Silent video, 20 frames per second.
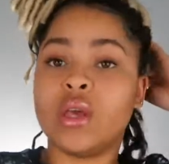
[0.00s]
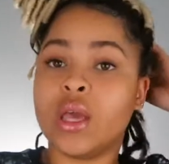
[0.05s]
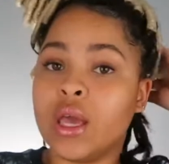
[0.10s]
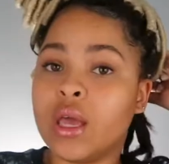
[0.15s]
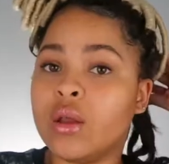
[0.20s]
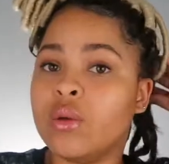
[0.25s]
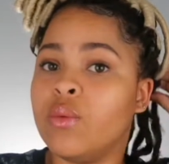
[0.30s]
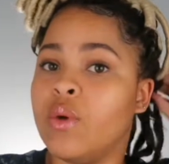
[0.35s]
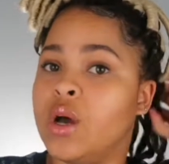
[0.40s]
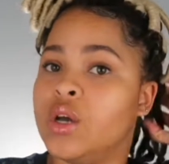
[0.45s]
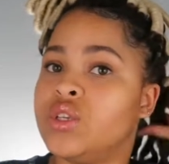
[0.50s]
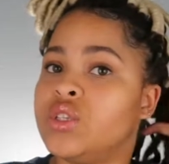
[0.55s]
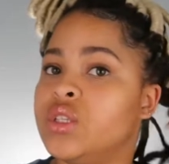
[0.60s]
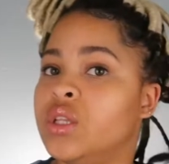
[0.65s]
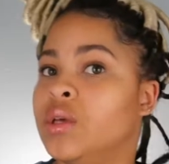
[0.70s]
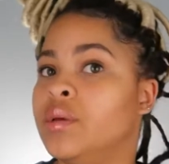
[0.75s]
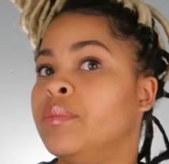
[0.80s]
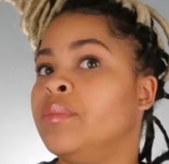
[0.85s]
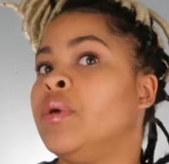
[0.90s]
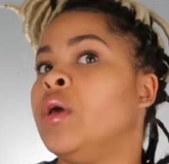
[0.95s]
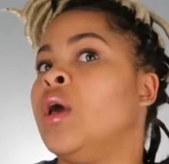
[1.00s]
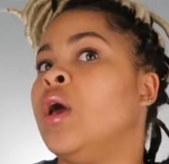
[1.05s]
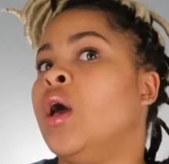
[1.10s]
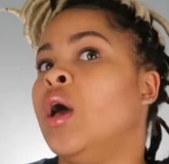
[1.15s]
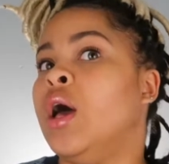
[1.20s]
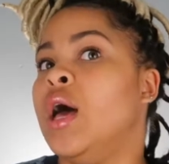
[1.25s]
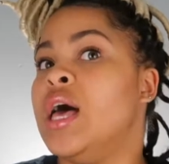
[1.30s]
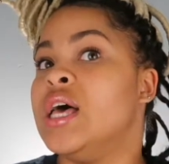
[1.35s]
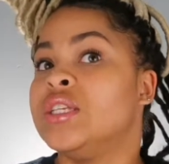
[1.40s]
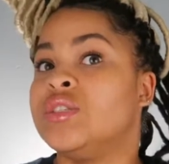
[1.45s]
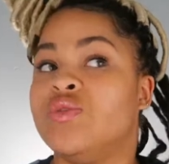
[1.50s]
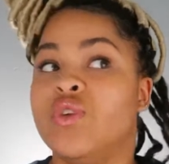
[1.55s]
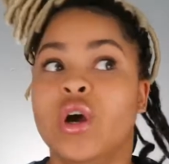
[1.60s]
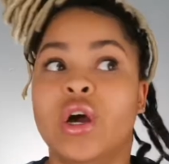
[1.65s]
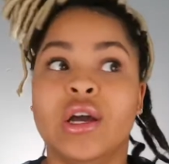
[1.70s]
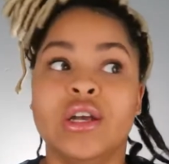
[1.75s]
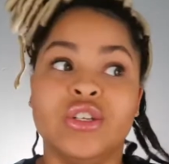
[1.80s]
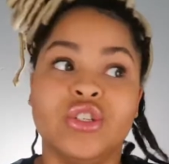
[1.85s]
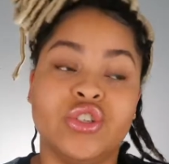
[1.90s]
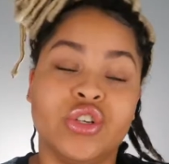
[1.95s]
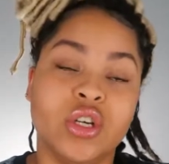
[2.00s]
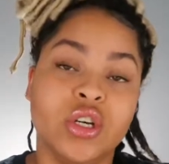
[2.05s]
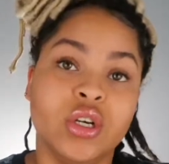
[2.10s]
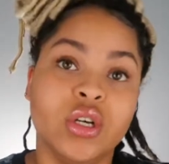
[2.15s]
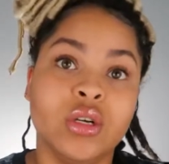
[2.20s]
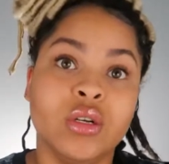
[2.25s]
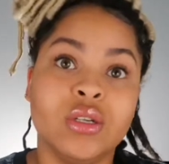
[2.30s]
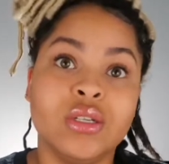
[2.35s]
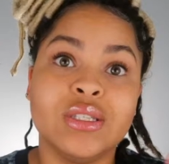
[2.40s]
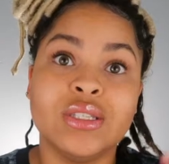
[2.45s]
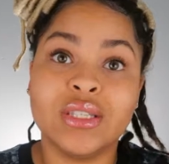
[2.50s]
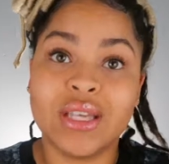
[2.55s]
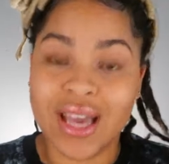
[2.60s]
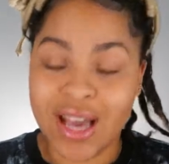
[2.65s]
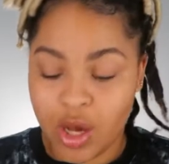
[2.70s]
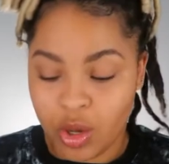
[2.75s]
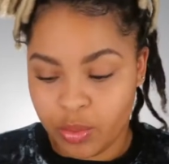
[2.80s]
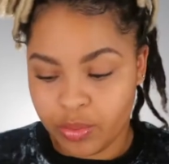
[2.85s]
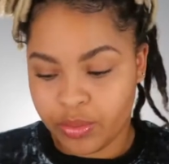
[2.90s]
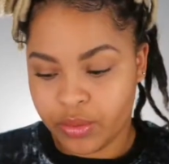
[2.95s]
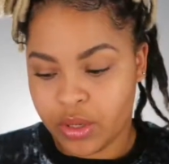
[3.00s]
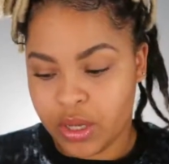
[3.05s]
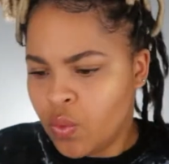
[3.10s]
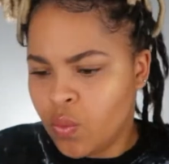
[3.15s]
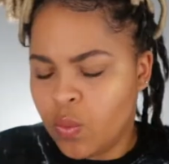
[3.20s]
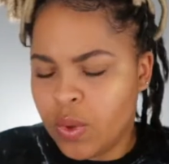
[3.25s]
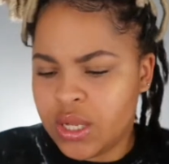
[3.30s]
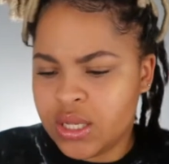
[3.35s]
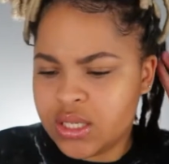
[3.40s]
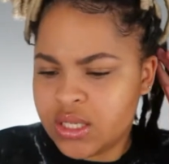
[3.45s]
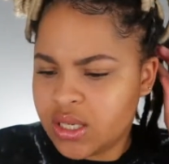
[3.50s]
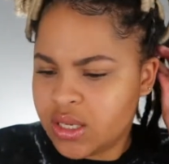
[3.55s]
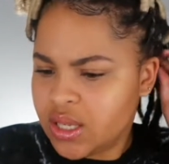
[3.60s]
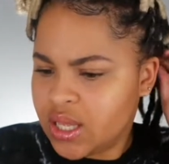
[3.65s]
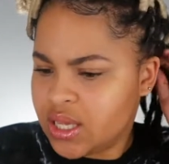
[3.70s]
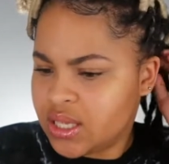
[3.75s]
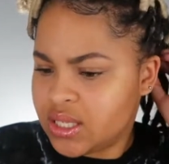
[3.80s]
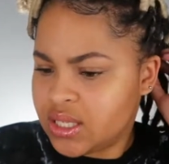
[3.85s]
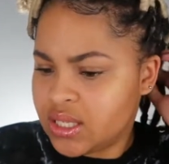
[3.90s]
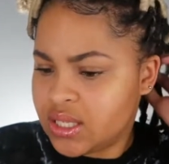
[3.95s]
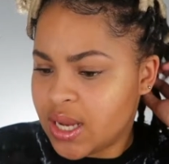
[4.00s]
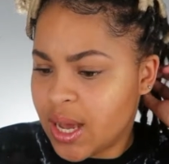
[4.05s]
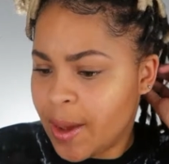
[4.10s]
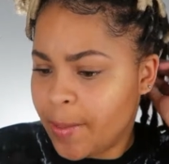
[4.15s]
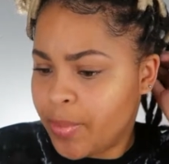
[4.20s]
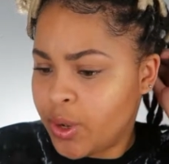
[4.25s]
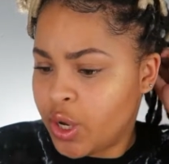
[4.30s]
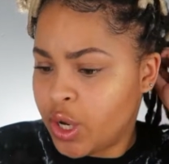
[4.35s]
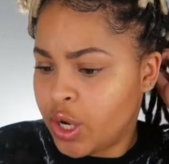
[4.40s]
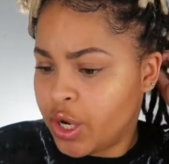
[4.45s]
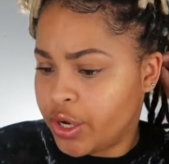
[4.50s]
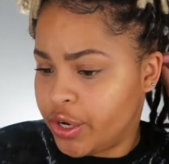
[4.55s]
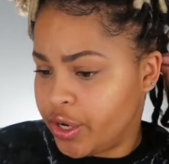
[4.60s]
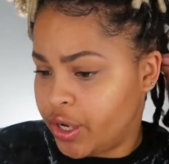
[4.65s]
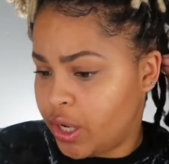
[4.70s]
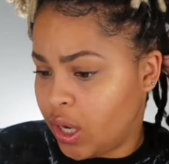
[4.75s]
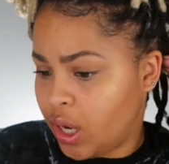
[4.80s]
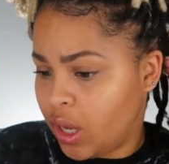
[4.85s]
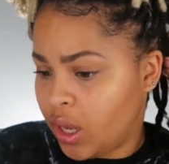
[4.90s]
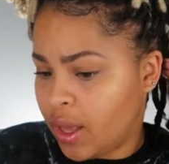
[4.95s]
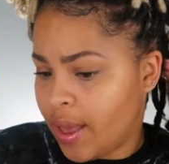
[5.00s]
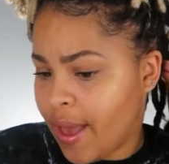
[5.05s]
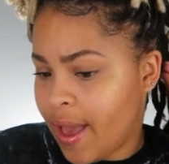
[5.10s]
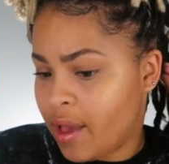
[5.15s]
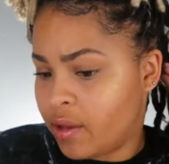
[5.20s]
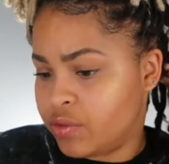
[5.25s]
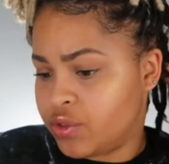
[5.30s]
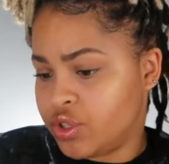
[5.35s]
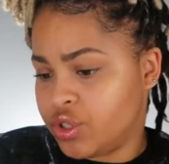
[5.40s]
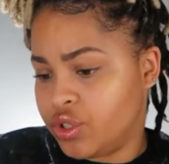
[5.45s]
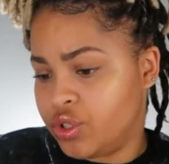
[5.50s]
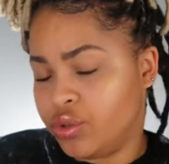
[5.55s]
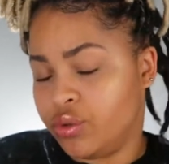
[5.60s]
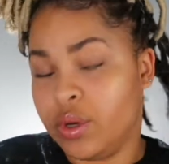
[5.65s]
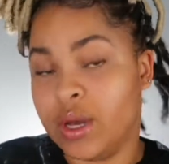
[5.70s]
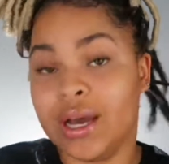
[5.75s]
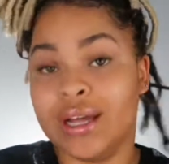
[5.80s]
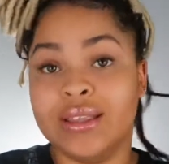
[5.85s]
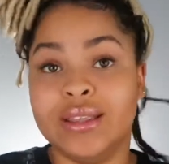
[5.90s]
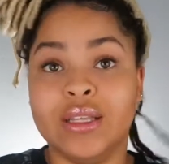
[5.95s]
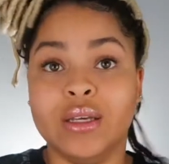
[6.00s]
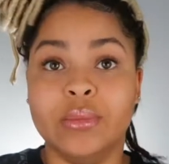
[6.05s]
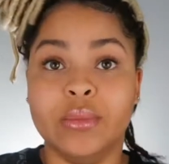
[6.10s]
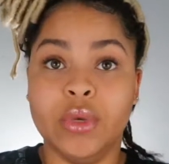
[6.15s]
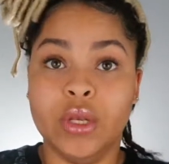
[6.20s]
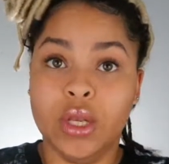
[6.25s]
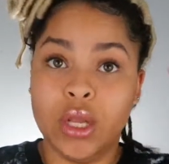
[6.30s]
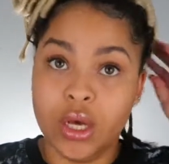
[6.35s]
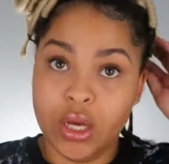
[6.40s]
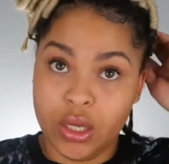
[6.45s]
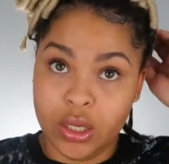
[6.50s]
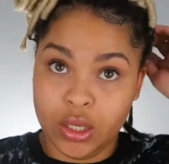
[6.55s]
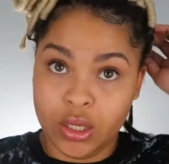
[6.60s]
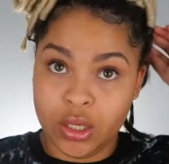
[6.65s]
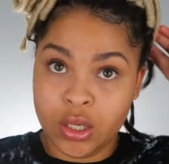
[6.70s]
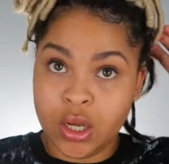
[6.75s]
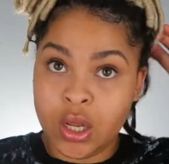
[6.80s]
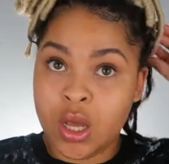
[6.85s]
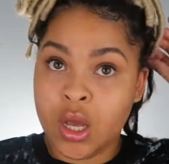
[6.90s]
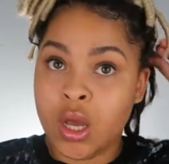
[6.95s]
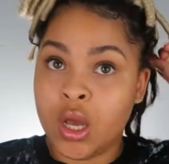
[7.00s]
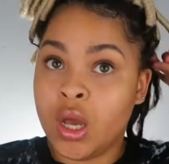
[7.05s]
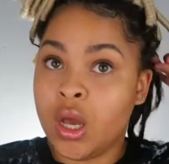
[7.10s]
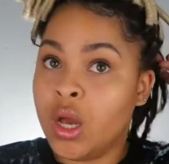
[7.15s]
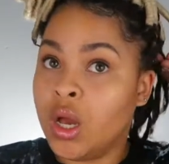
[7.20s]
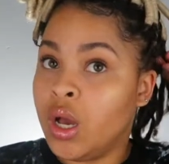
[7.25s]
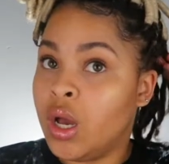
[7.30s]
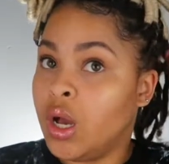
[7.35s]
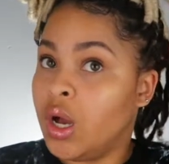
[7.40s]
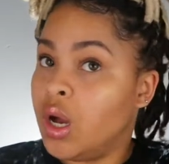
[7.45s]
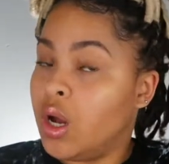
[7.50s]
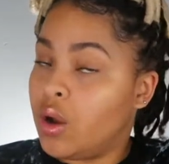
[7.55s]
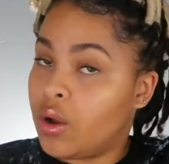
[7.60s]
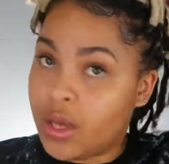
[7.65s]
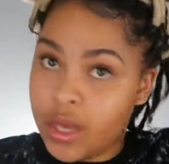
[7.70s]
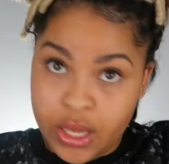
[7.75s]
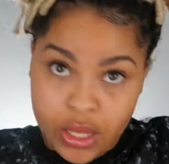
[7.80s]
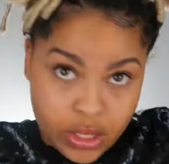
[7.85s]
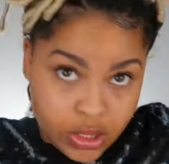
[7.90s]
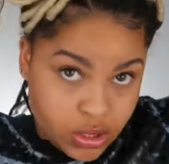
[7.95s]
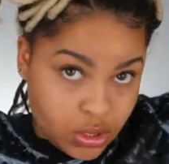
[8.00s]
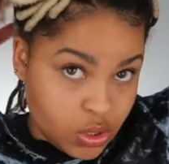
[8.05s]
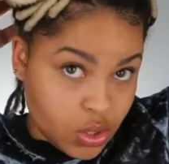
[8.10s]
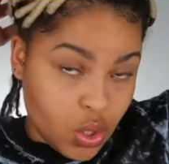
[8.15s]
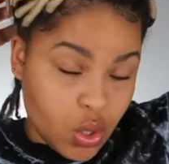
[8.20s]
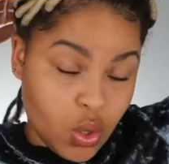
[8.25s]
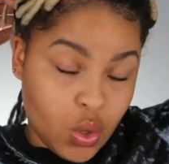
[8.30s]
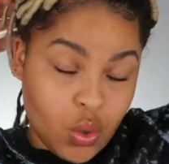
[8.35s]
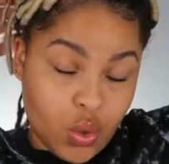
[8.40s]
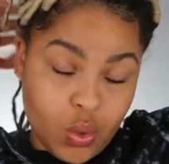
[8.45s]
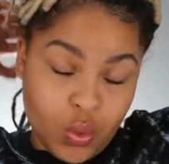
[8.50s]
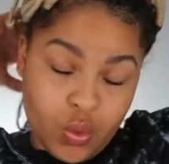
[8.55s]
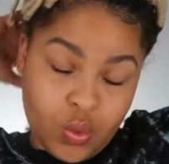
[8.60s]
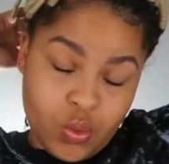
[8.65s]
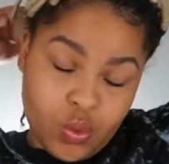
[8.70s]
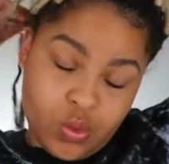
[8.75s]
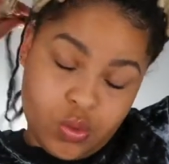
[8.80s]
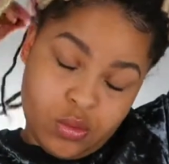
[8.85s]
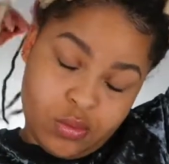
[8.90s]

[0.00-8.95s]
you can wash them as far as your scalp. When did they stop hurting after you got them done? Okay, so